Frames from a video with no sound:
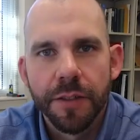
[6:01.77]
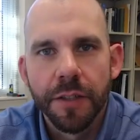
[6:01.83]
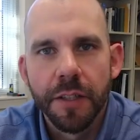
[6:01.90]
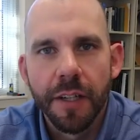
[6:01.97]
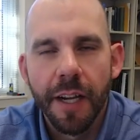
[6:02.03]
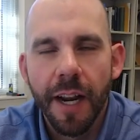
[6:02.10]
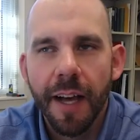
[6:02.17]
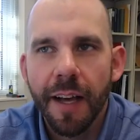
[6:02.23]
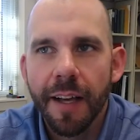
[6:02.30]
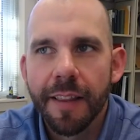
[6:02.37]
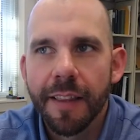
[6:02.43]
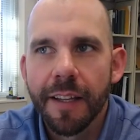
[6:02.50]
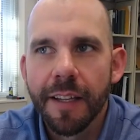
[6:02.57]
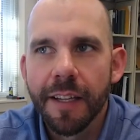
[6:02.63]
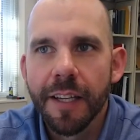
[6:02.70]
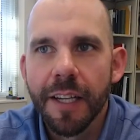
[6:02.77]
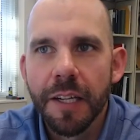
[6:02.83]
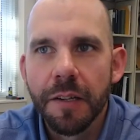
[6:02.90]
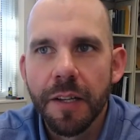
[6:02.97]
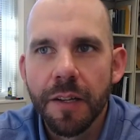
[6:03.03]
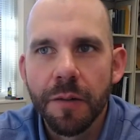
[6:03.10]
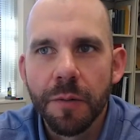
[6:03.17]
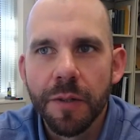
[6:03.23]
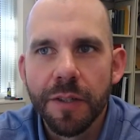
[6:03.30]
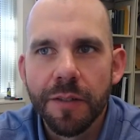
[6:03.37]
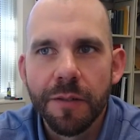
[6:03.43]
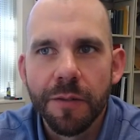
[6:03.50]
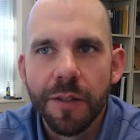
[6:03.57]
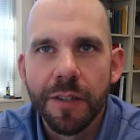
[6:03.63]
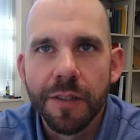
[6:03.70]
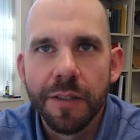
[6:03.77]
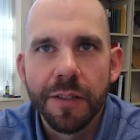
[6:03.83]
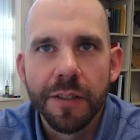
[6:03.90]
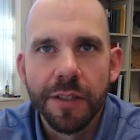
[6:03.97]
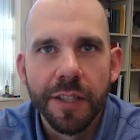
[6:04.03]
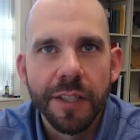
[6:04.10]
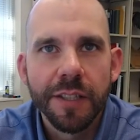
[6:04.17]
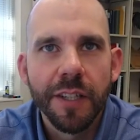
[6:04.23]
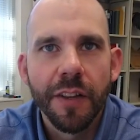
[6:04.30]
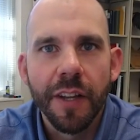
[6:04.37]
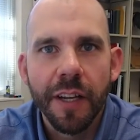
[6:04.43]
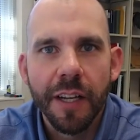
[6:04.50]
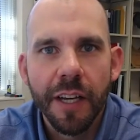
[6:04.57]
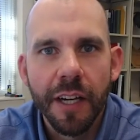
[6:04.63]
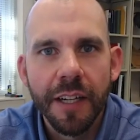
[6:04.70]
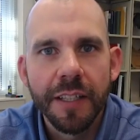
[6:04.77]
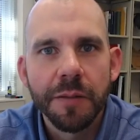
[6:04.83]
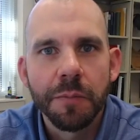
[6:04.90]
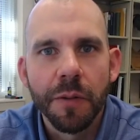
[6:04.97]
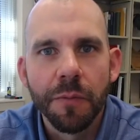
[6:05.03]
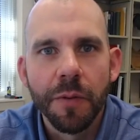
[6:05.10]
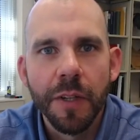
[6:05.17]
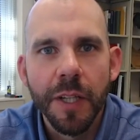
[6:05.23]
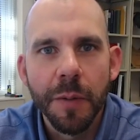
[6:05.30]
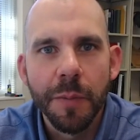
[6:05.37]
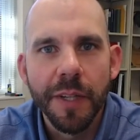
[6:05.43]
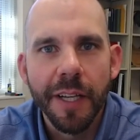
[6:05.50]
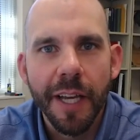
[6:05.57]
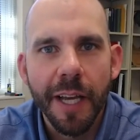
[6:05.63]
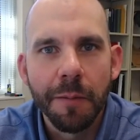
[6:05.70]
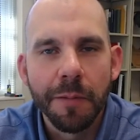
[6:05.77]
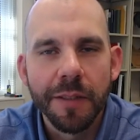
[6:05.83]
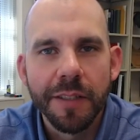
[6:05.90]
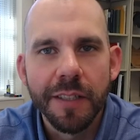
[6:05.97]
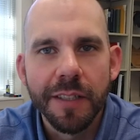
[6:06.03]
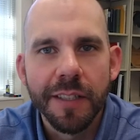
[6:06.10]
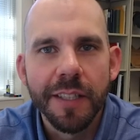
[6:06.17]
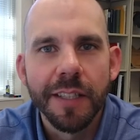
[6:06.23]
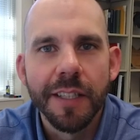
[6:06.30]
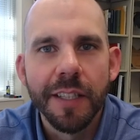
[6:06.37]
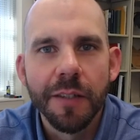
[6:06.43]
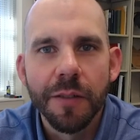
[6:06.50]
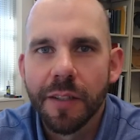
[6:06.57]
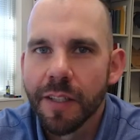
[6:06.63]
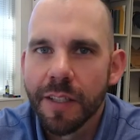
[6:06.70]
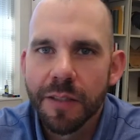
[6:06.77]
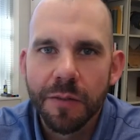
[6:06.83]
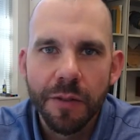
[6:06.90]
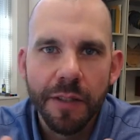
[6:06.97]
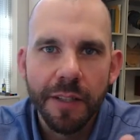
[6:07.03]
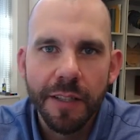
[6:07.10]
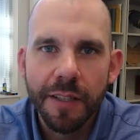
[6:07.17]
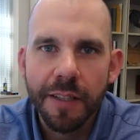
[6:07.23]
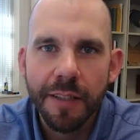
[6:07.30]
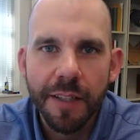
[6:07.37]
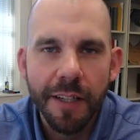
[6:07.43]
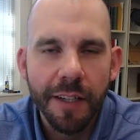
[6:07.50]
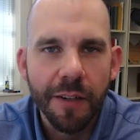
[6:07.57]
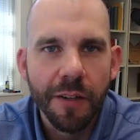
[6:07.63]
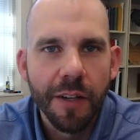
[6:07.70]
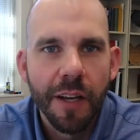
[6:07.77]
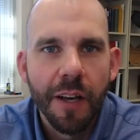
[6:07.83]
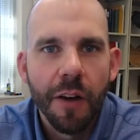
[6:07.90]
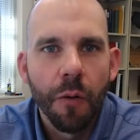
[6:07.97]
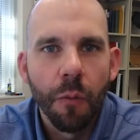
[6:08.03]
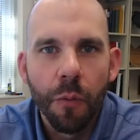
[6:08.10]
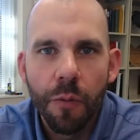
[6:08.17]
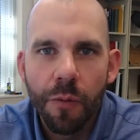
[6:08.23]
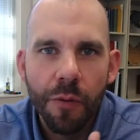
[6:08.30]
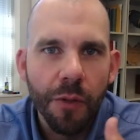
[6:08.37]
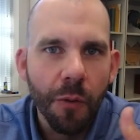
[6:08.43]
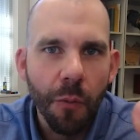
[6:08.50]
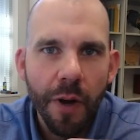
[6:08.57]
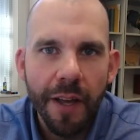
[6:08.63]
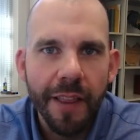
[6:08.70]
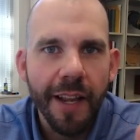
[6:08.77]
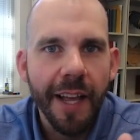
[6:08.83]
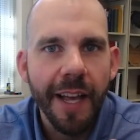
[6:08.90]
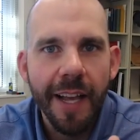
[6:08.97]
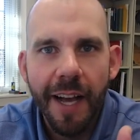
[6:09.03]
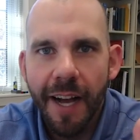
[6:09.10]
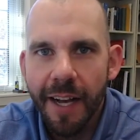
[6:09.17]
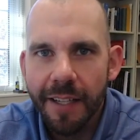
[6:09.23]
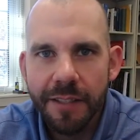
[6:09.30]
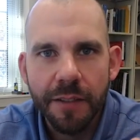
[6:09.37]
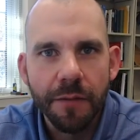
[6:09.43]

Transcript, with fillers: Sure, and I, I, think you know we're we're just on the cusp of really being able to to deal with this with the you know the way that AI is